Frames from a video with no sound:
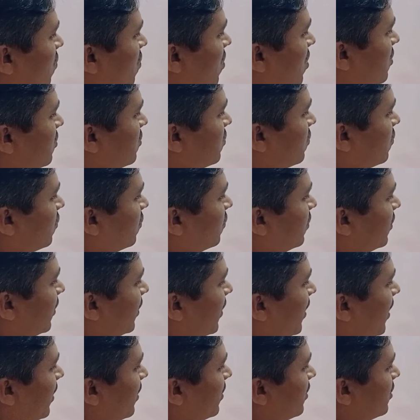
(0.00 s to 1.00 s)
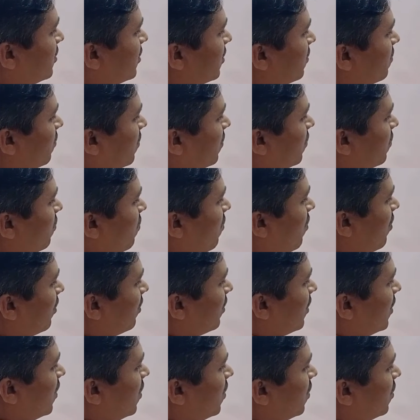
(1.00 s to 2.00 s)
cos 2 theta is equal to
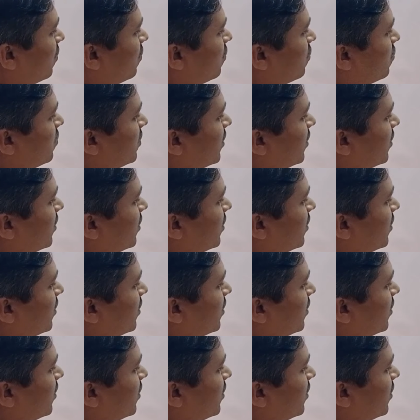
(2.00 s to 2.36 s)
what? 2